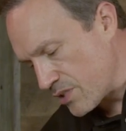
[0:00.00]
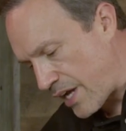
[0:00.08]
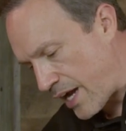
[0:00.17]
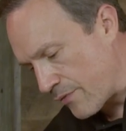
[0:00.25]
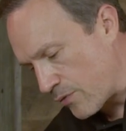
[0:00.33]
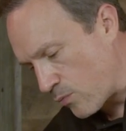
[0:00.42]

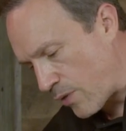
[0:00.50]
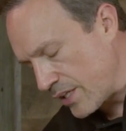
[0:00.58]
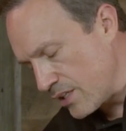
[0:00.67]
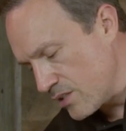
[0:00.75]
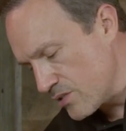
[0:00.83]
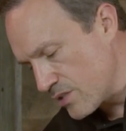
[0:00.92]
have
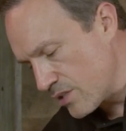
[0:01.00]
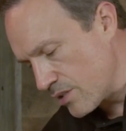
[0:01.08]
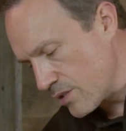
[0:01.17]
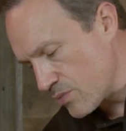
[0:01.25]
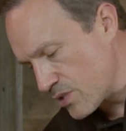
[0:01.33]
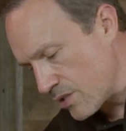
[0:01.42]
rightly considered
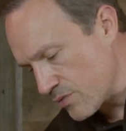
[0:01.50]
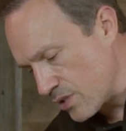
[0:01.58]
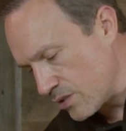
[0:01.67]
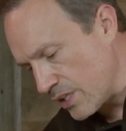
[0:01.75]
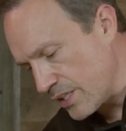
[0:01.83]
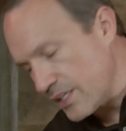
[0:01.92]
themselves
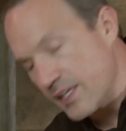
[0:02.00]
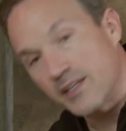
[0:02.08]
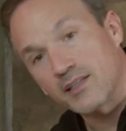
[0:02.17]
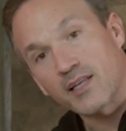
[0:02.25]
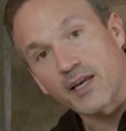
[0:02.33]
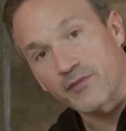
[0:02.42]
lucky
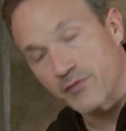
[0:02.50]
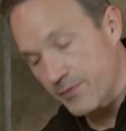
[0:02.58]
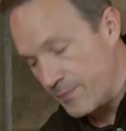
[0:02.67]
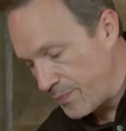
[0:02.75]
in life.